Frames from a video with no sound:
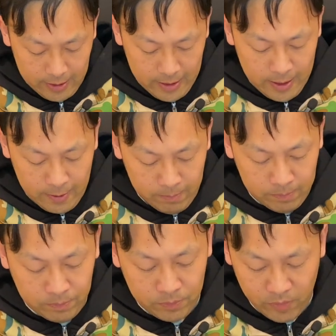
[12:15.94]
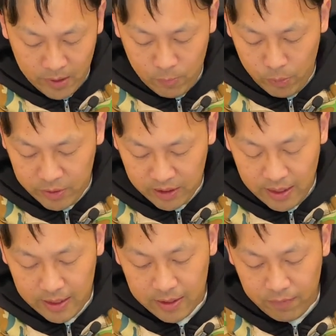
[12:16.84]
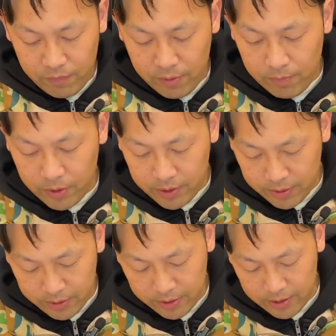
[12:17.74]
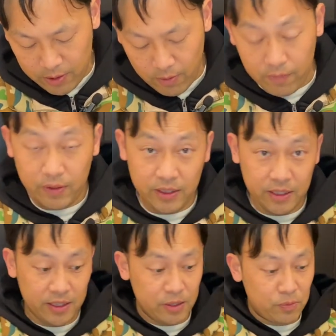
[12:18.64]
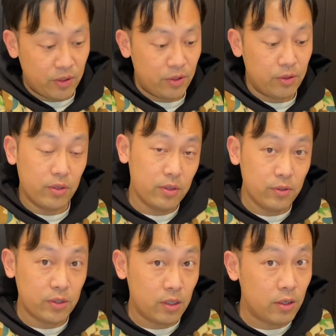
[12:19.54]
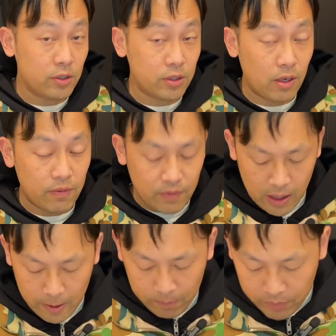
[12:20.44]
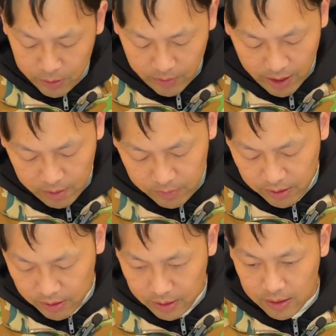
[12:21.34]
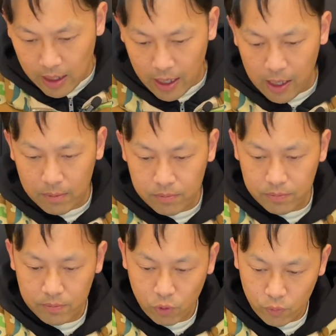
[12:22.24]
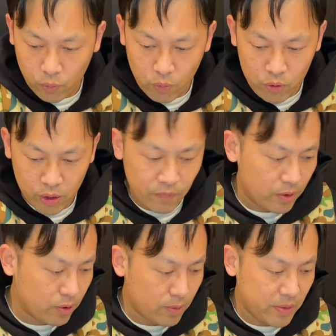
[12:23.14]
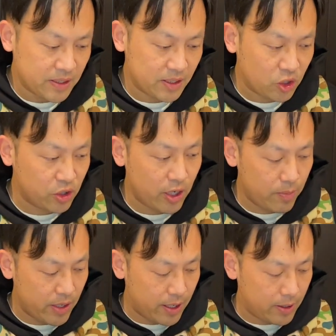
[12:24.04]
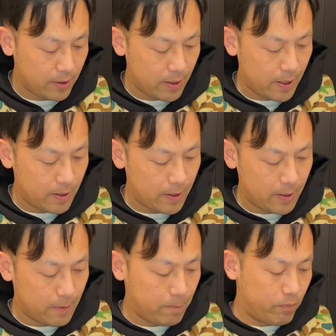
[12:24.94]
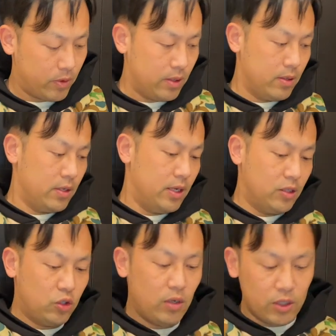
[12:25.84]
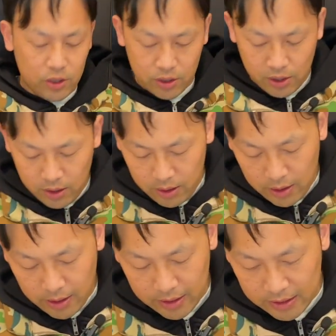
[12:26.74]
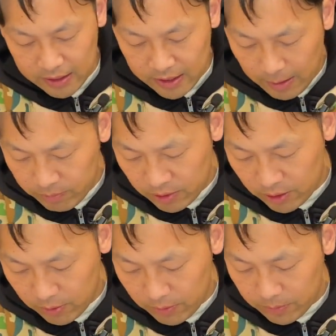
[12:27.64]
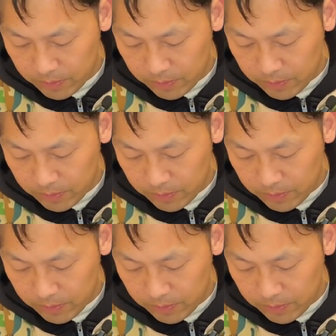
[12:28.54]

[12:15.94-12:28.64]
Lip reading: um will be slightly different because obviously this one there's a lot of new elements. Even though the basic shape and structure is the same. So